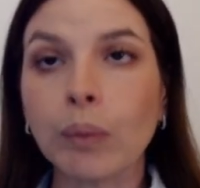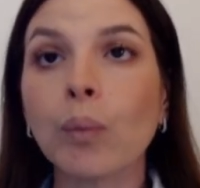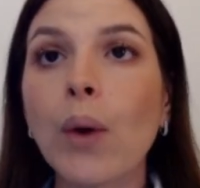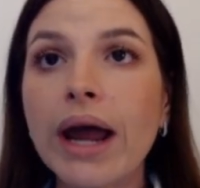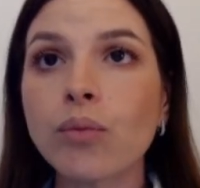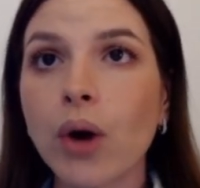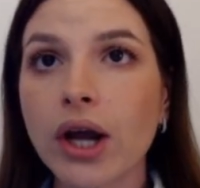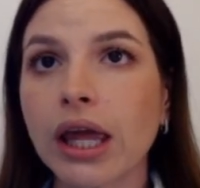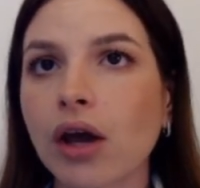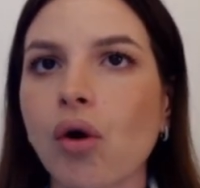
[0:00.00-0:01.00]
when
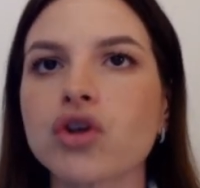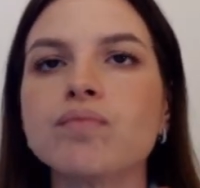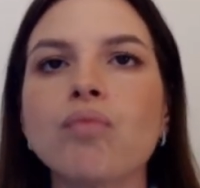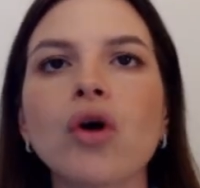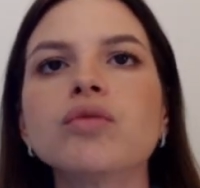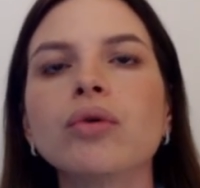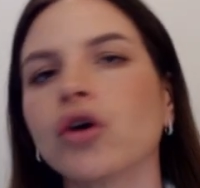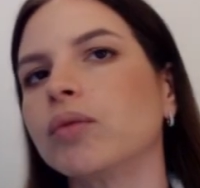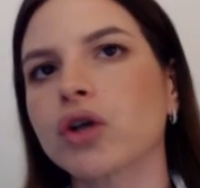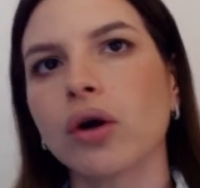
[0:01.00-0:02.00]
working across multiple
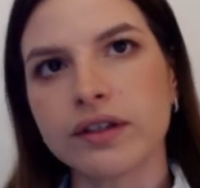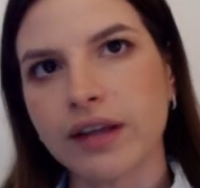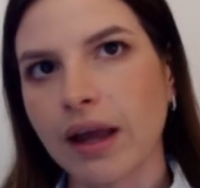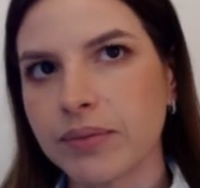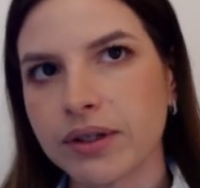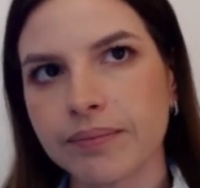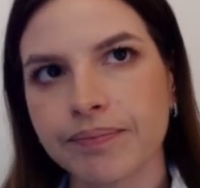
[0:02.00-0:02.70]
groups concepts?